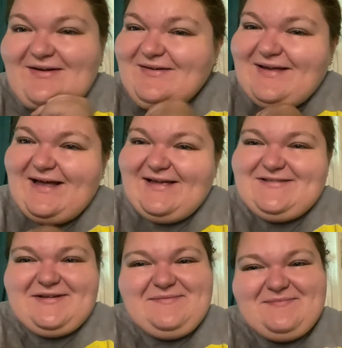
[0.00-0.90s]
Okay guys,
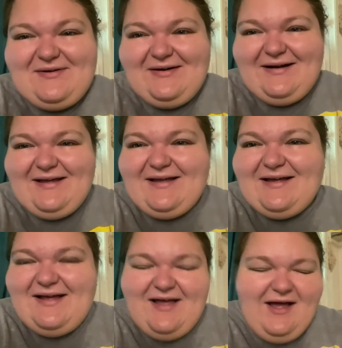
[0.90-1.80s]
good
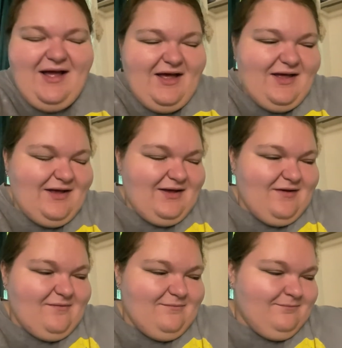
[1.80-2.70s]
morning.
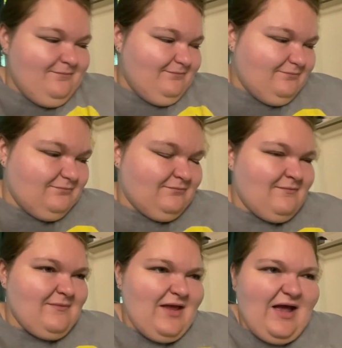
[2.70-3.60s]
Um,
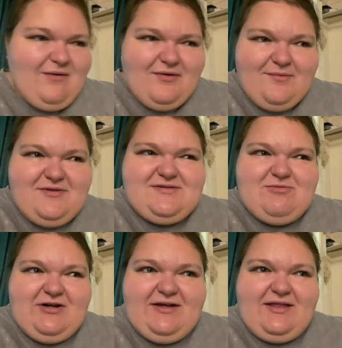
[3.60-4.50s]
I woke up this
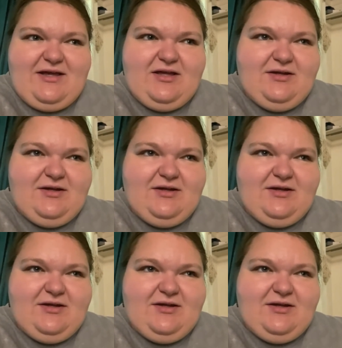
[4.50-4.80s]
morning like